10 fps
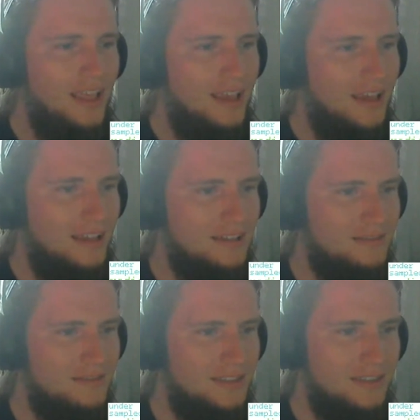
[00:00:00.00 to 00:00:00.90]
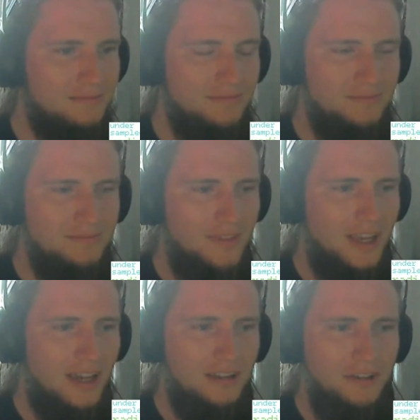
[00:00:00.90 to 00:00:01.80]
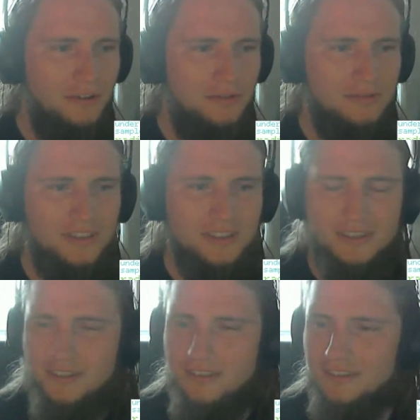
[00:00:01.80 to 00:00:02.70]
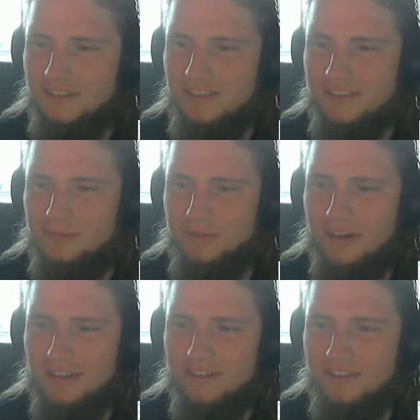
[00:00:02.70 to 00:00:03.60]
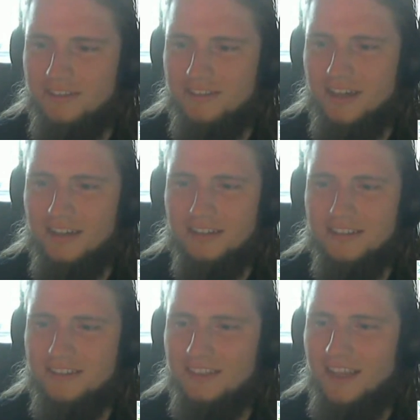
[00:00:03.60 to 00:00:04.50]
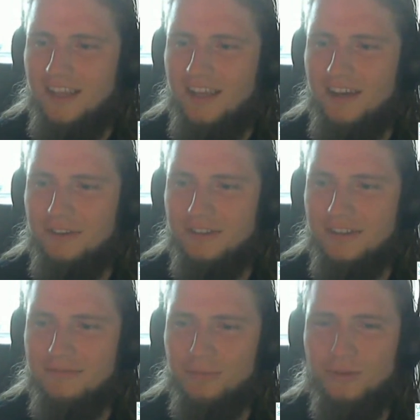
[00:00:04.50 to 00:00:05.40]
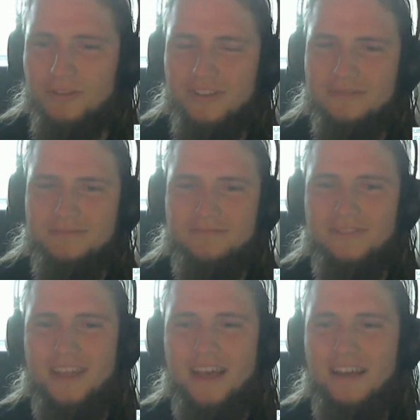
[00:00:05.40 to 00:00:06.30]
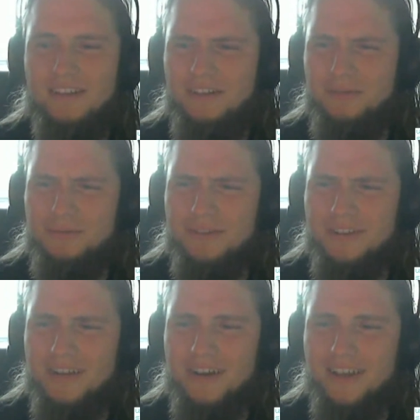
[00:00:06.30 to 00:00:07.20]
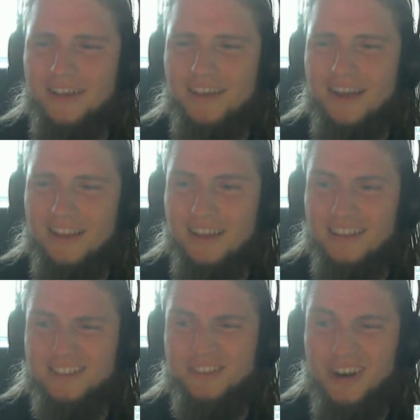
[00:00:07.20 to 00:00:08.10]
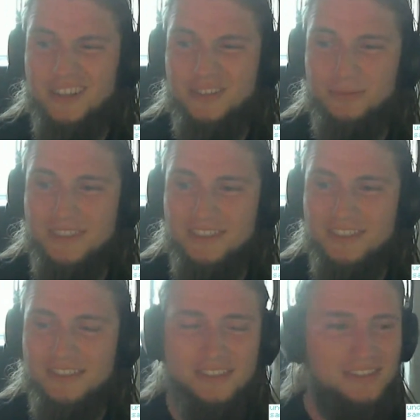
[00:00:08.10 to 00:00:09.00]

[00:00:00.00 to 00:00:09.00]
And I don't know, the teaching part just started out, I don't know, I like to ask questions.